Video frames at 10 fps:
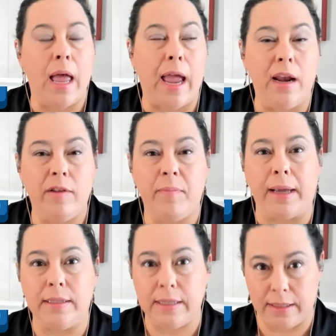eight of my
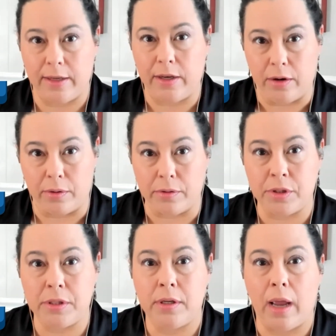10
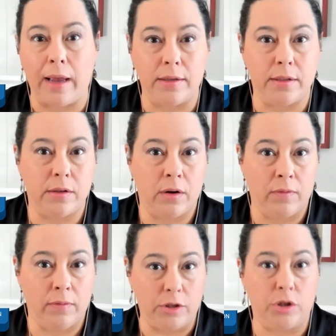years as a
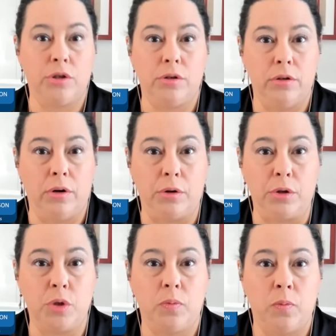registered
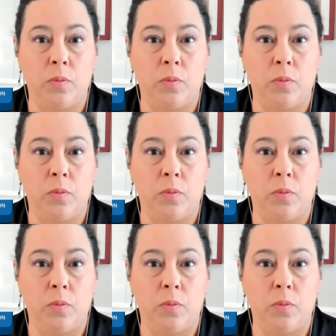nurse